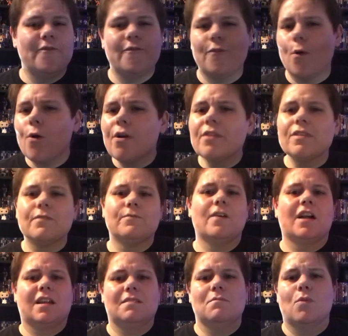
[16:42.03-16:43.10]
4 in the
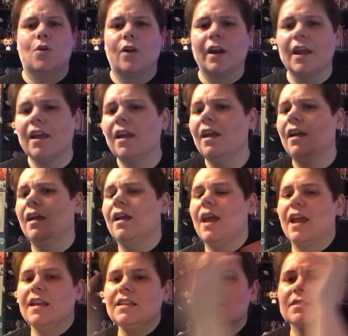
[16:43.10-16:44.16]
fucking morning
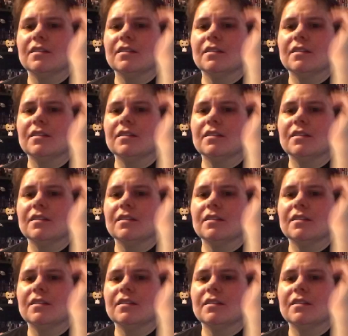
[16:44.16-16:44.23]
and he's